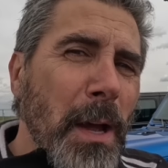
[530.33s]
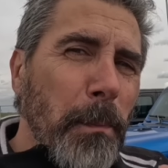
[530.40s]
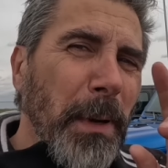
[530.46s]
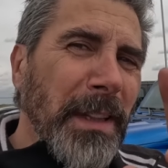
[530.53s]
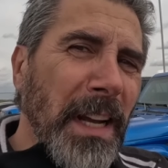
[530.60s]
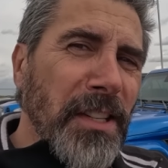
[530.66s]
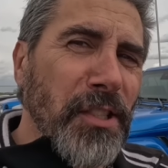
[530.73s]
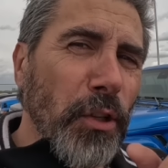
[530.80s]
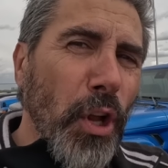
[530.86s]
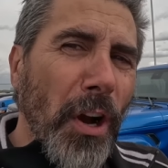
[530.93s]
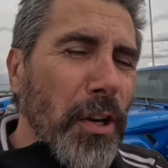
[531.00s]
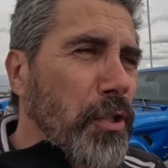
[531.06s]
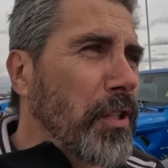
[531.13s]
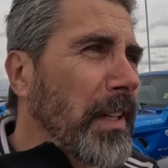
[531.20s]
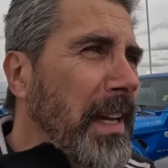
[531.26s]
but that's
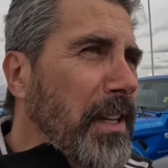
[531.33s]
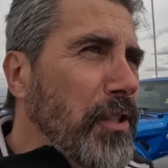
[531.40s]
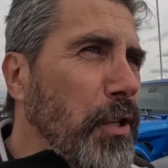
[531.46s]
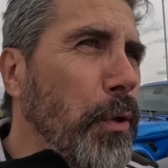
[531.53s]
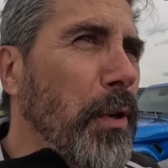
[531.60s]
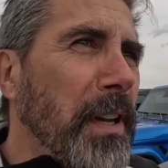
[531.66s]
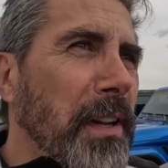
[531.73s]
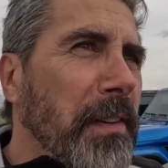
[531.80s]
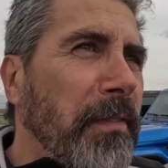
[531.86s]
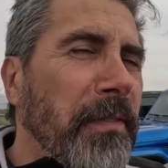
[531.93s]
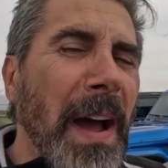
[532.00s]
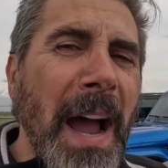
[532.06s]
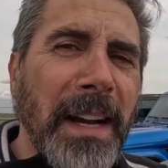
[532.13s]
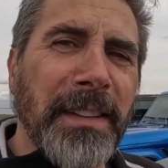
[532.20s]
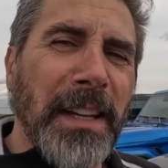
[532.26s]
largely due to in
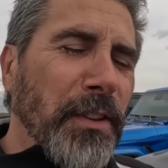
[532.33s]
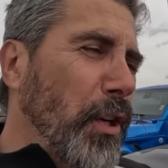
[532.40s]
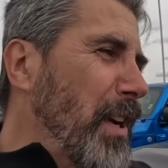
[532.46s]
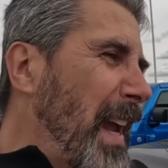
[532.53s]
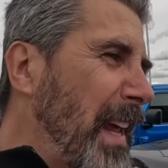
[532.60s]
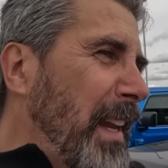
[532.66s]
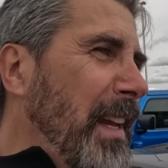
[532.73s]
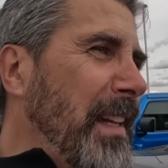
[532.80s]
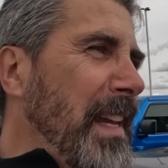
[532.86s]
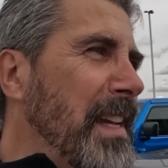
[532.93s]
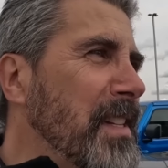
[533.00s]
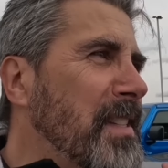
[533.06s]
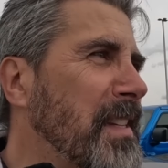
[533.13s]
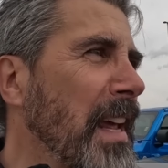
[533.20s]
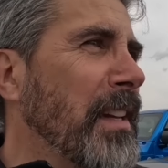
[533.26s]
fact that they're hitting the
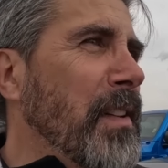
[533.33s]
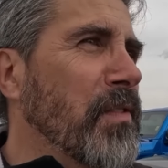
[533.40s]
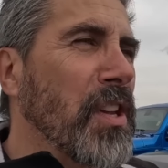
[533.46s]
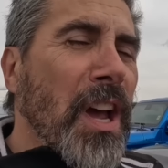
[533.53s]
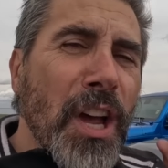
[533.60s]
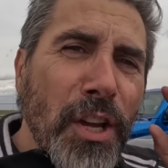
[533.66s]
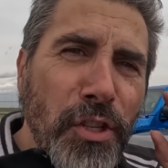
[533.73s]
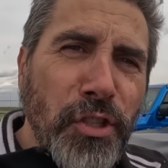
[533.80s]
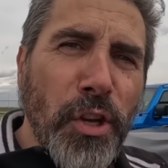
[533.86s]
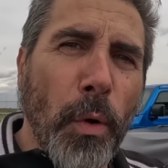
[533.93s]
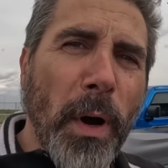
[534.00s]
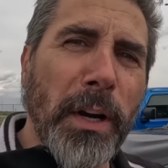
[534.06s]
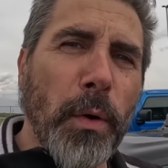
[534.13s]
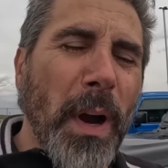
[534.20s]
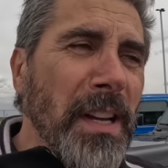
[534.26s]
incentives so
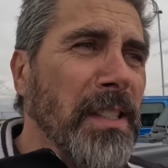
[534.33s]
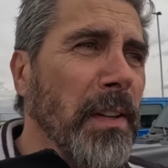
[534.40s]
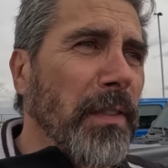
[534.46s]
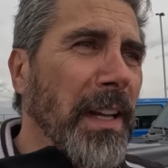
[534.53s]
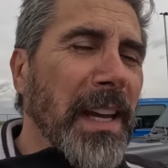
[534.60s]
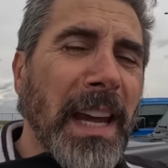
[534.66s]
aggressively.